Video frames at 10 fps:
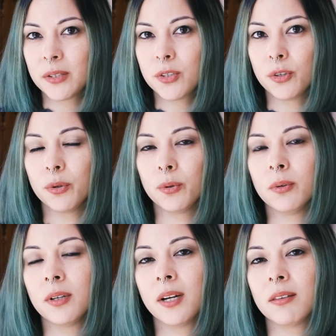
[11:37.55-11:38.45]
to,
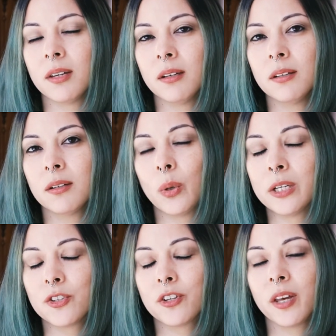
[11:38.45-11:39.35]
I think,
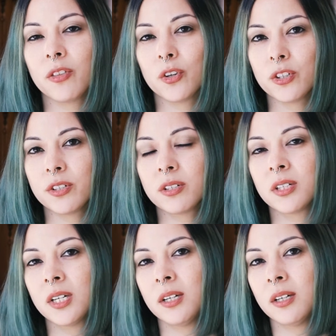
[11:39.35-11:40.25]
quench that thirst,
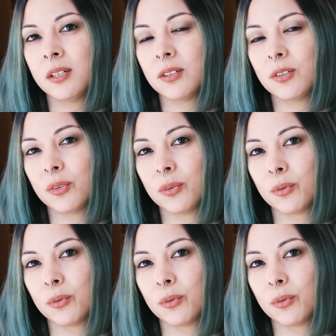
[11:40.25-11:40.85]
to